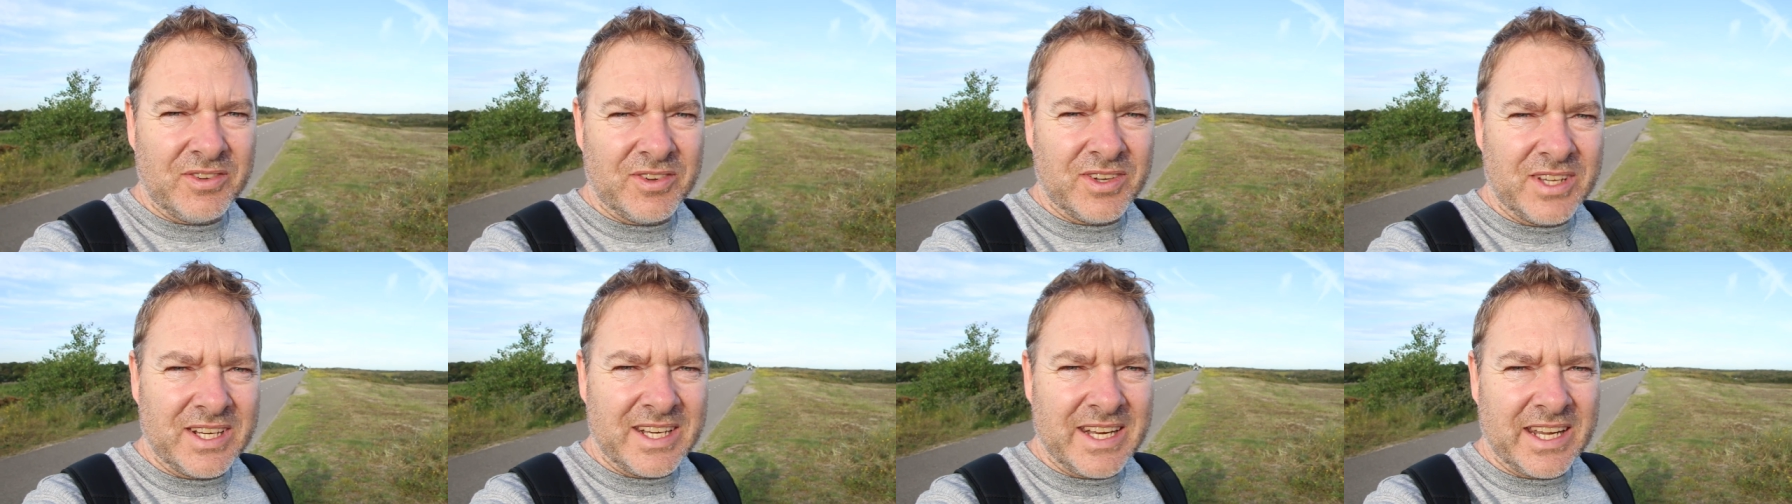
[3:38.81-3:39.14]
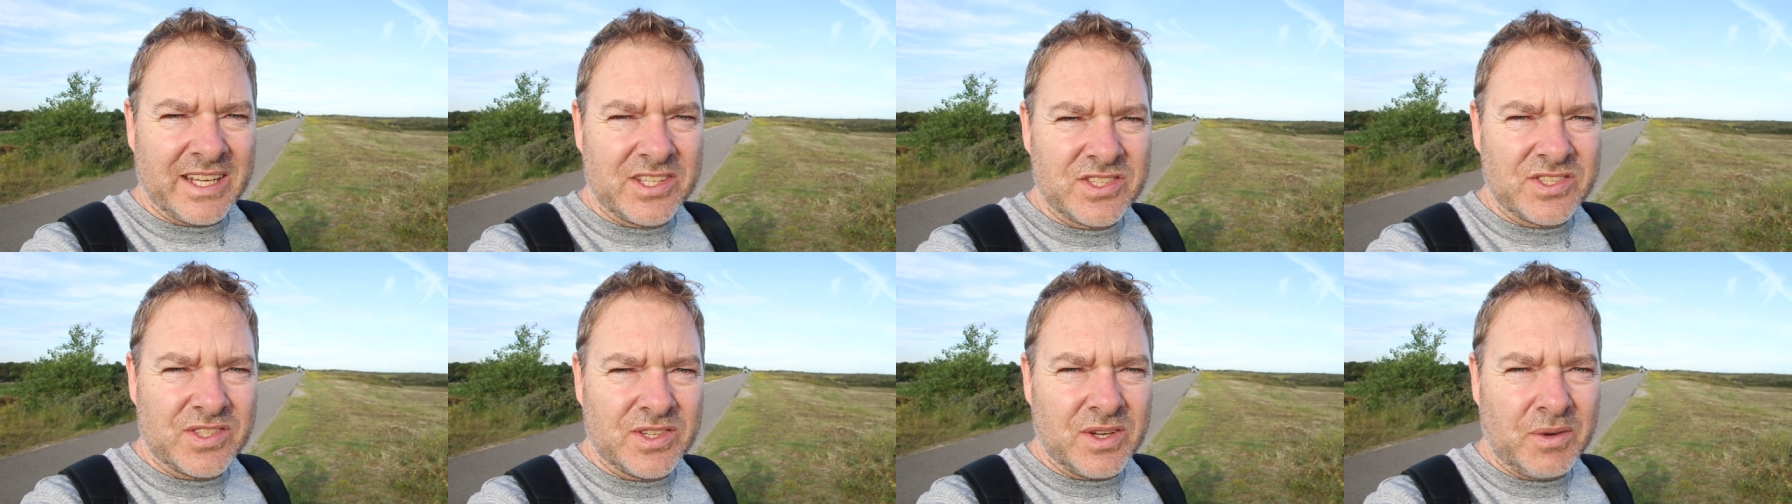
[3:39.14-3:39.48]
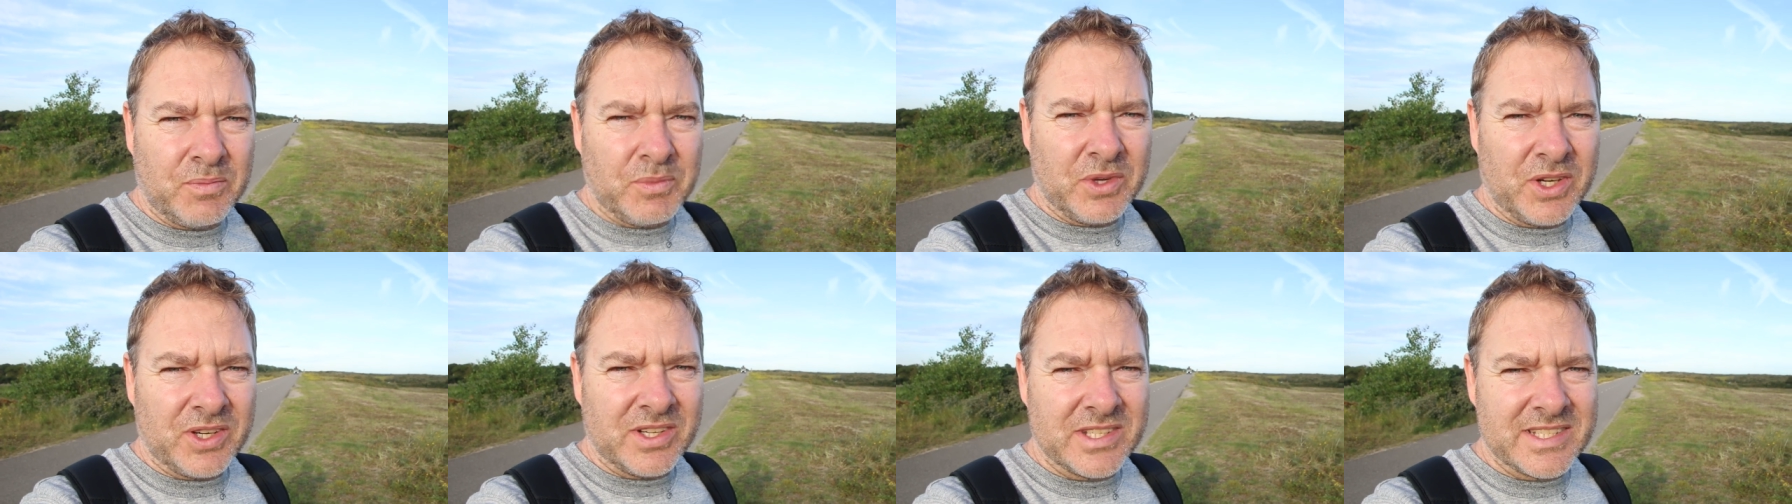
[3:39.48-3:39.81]
for next
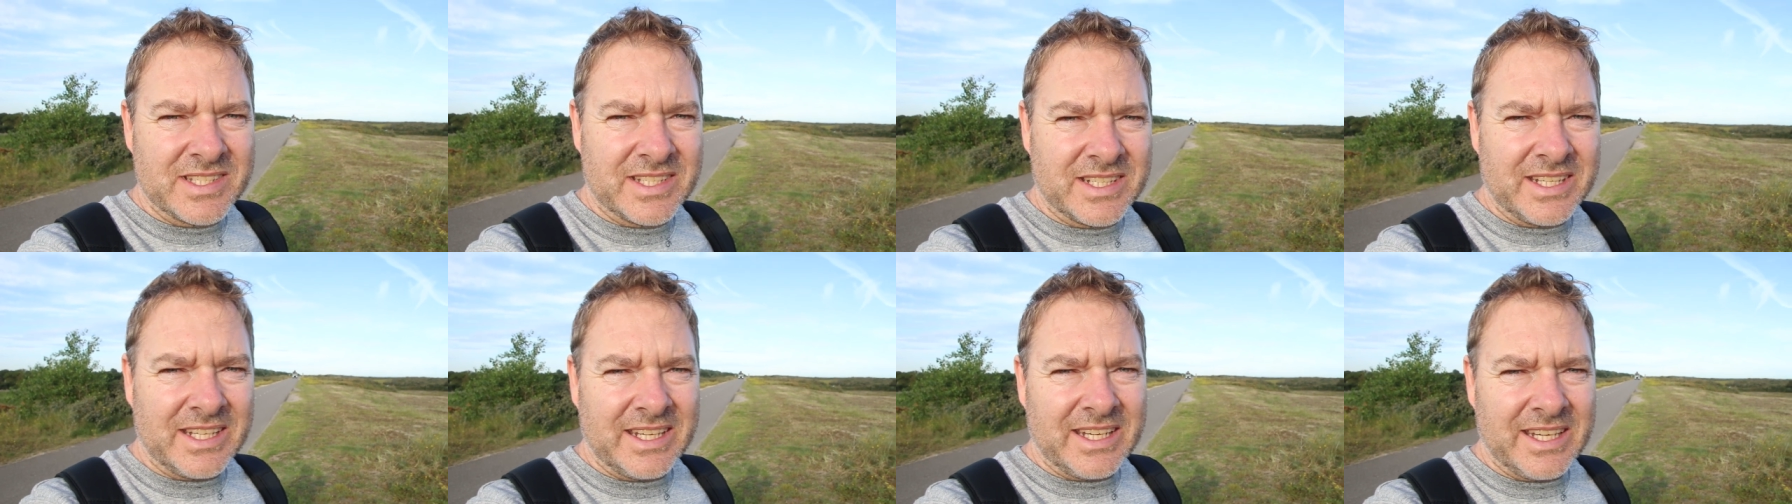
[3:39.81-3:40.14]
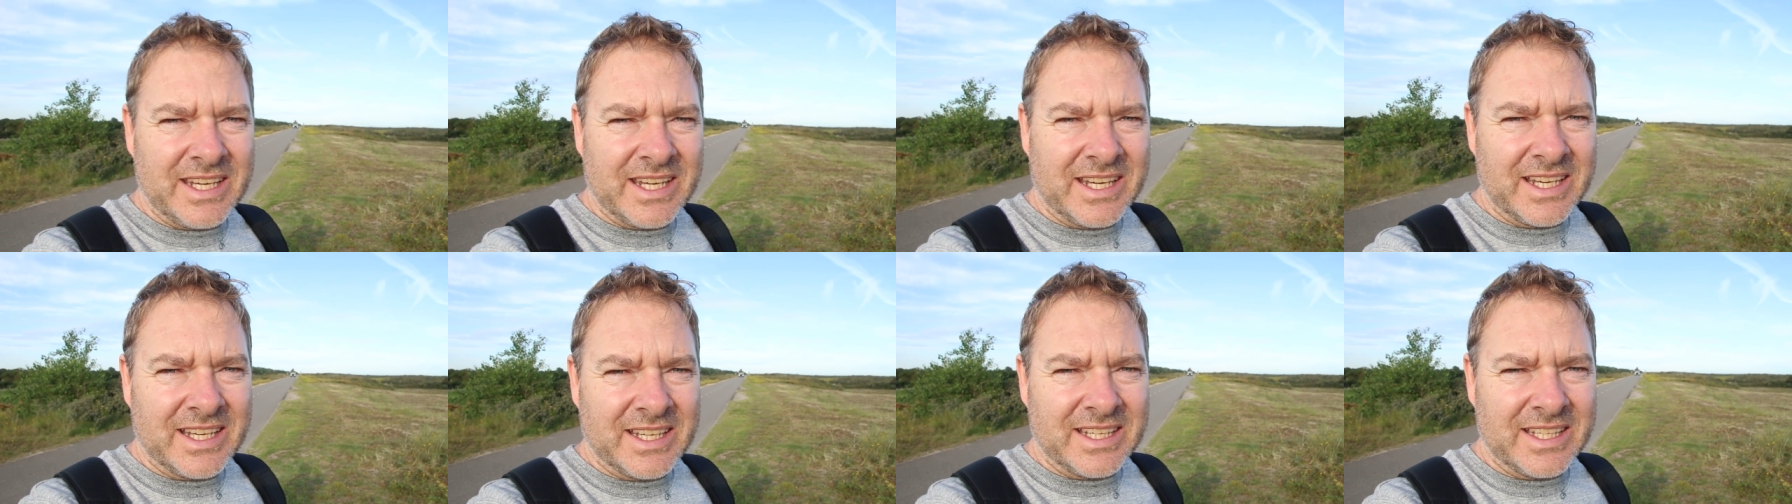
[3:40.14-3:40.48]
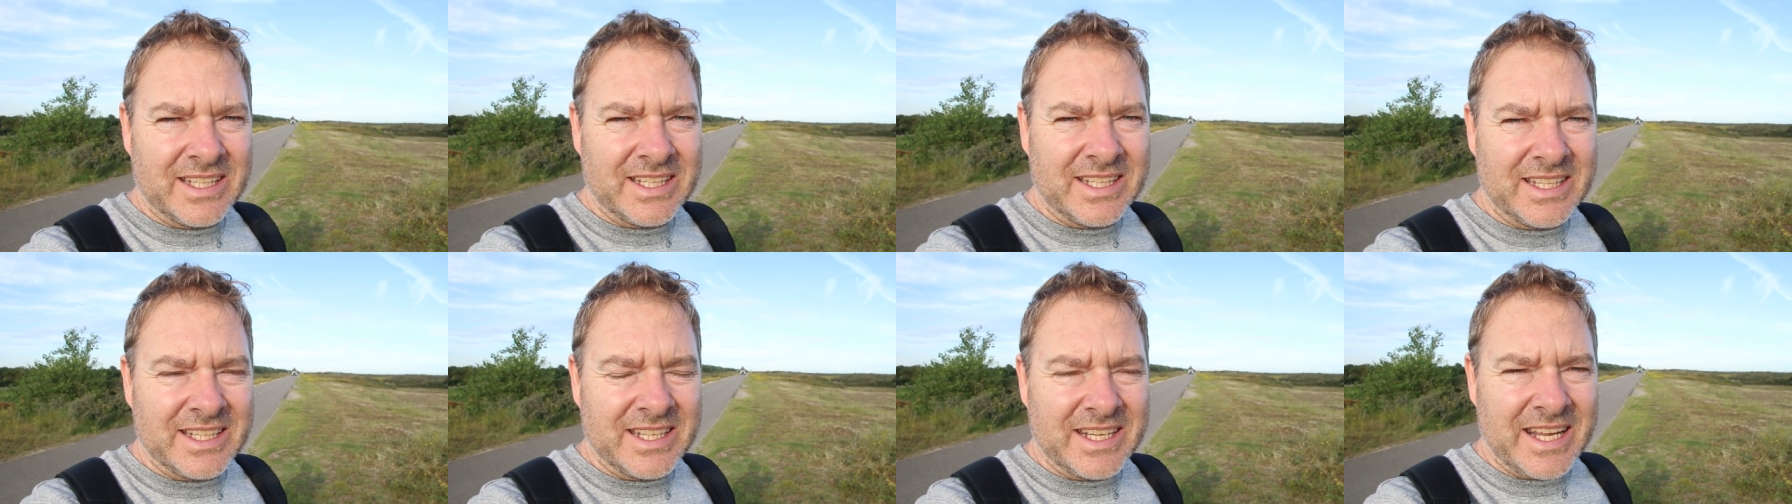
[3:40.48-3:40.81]
time when I see
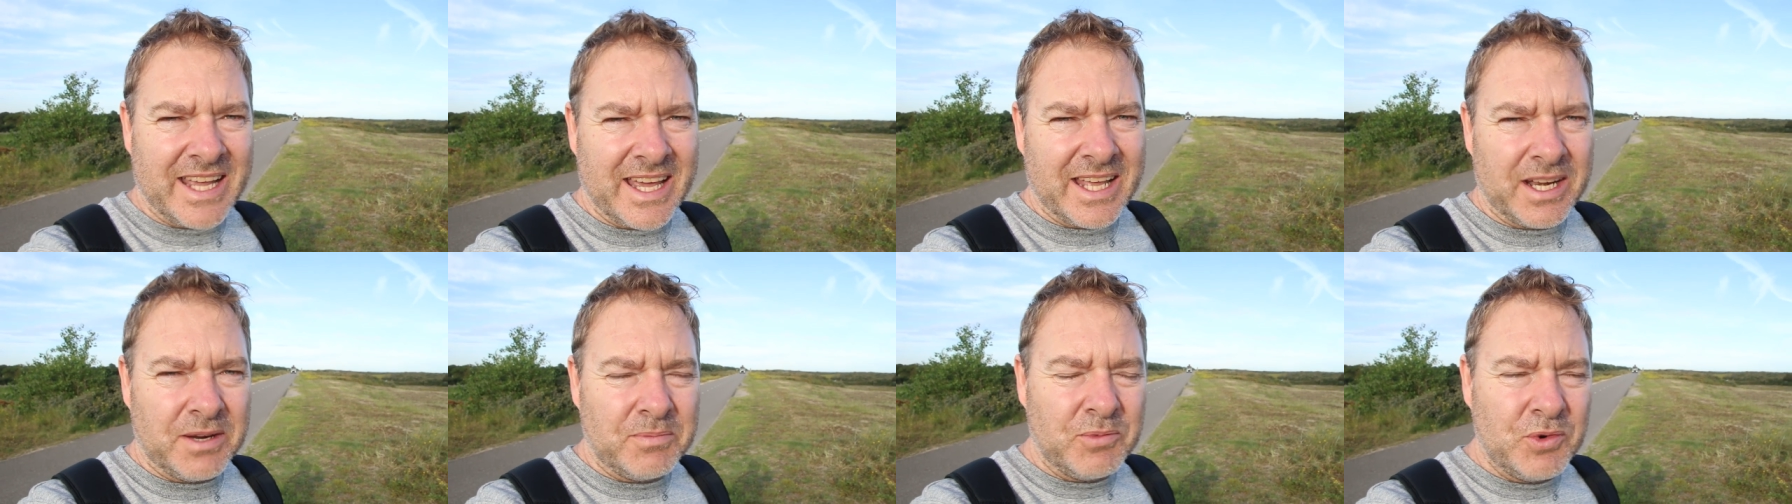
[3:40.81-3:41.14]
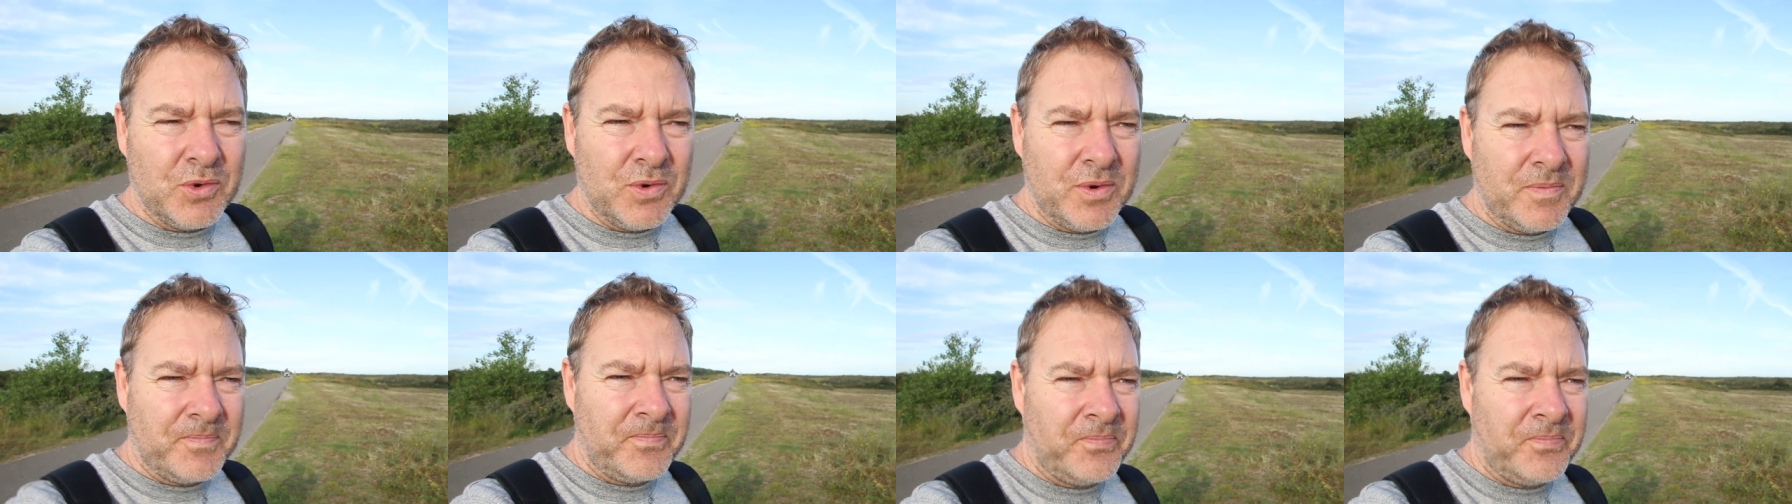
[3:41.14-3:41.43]
uh, an animal.